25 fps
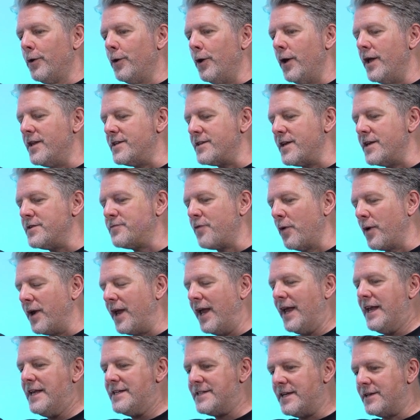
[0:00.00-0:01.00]
it's very
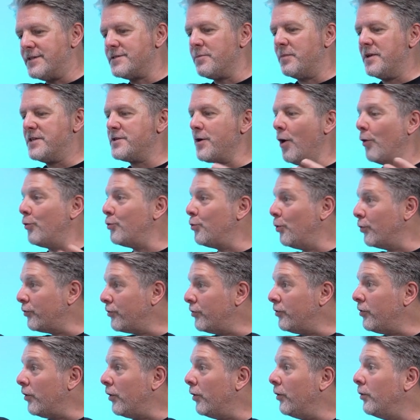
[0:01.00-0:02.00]
easy to be told what
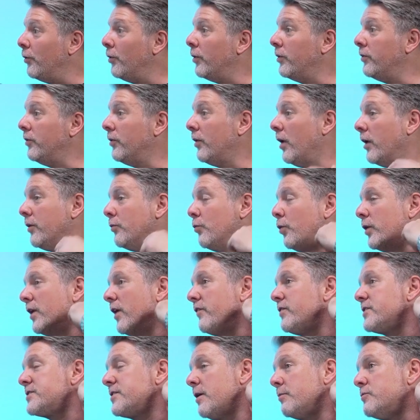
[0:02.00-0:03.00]
to do and
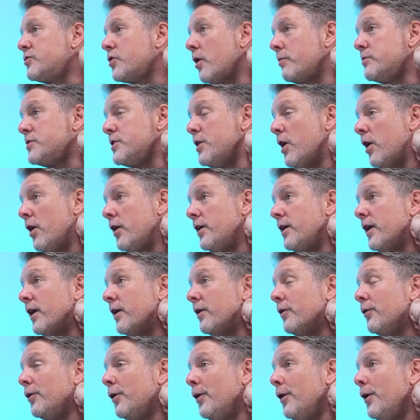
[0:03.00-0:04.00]
whatever. Sometimes
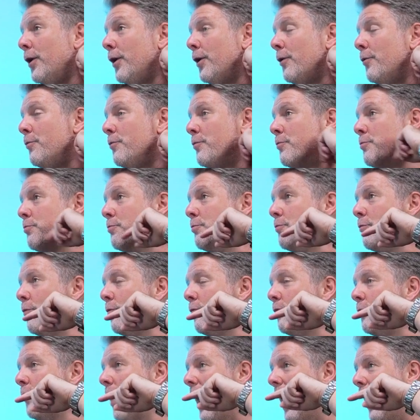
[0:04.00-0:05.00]
learning
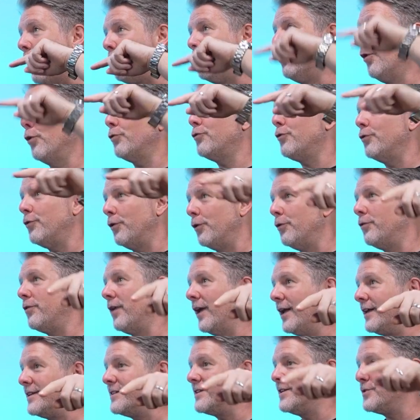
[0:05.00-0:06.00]
how not to do
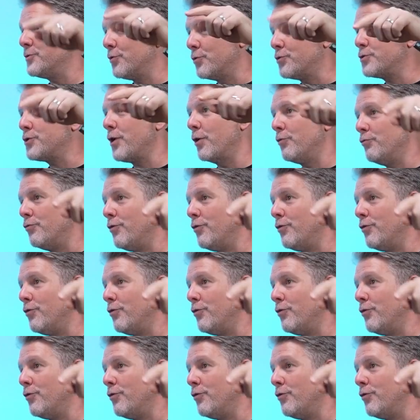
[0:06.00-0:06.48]
things is also